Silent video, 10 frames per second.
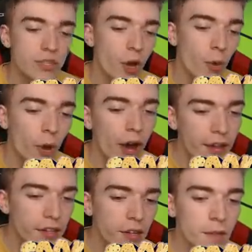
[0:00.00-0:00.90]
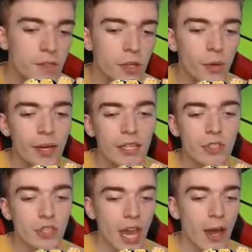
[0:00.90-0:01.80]
So what I'm going to go and do
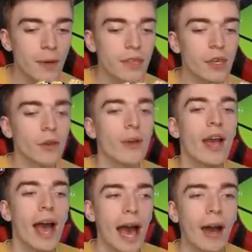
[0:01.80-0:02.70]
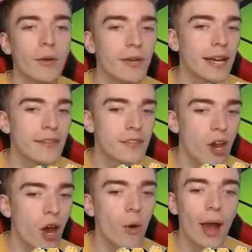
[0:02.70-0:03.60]
is share with you how you get to
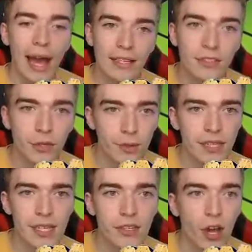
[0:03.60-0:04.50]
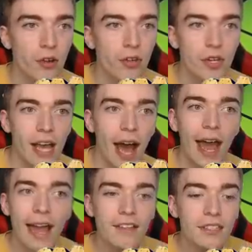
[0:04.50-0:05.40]
go and use this code, because
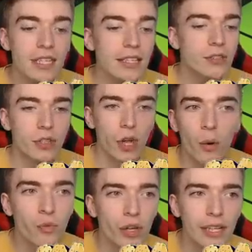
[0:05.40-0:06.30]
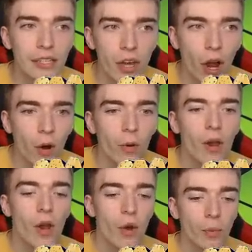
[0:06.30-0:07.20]
I actually don't really know
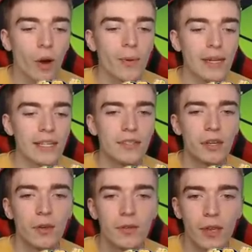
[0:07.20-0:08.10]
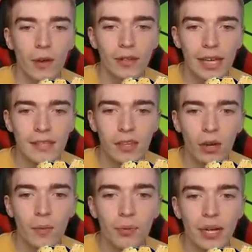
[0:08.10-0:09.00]
what we need to do. So let's
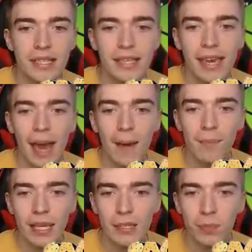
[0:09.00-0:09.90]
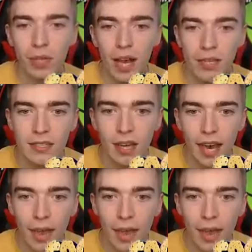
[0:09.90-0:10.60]
go and press Get Bee Blaster.